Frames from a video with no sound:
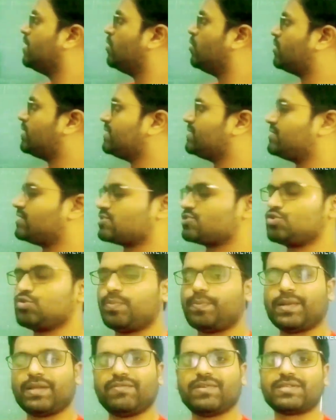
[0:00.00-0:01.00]
Okay, just
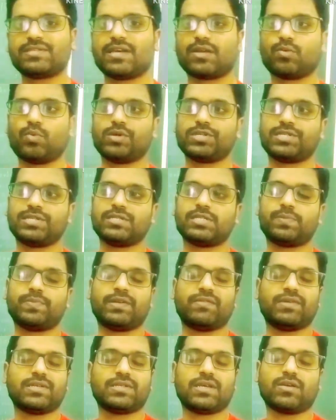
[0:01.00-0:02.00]
do previous year questions.
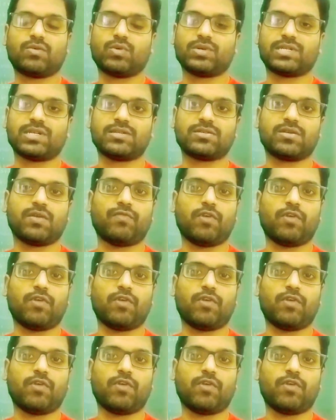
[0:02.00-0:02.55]
Previous year questions